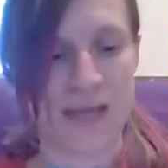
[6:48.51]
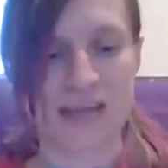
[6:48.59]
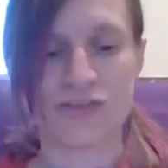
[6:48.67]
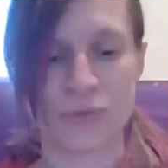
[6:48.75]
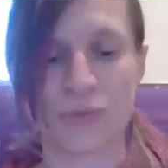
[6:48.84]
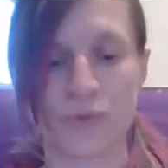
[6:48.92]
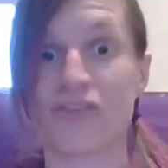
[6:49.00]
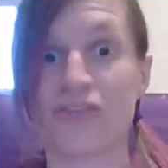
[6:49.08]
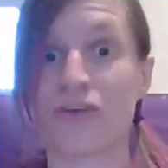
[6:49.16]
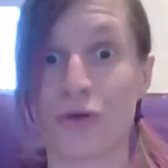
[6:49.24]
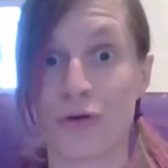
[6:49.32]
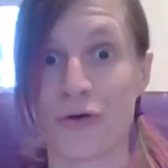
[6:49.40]
make sure
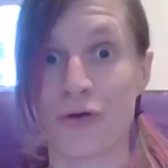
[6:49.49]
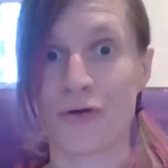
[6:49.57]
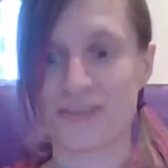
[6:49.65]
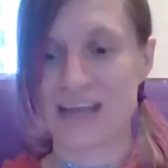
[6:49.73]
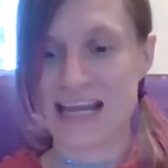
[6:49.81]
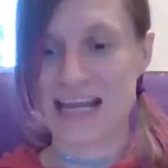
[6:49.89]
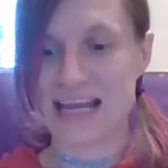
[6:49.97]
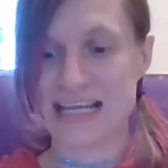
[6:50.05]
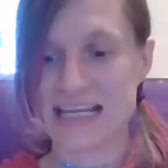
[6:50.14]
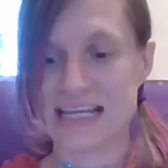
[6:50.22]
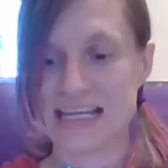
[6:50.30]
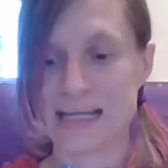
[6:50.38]
there are not
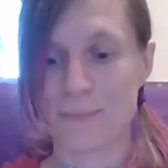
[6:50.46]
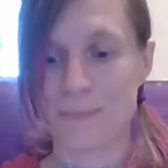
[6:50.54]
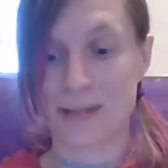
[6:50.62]
any